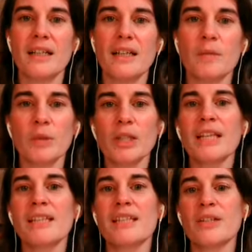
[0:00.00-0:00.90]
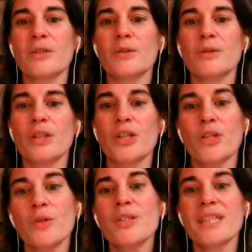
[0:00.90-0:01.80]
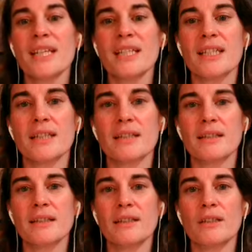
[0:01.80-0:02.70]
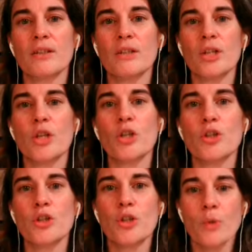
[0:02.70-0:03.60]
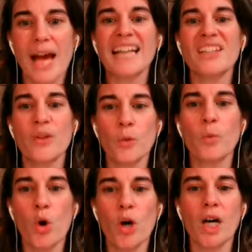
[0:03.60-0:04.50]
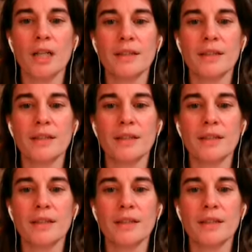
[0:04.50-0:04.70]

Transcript: I'm looking to use it to end the war.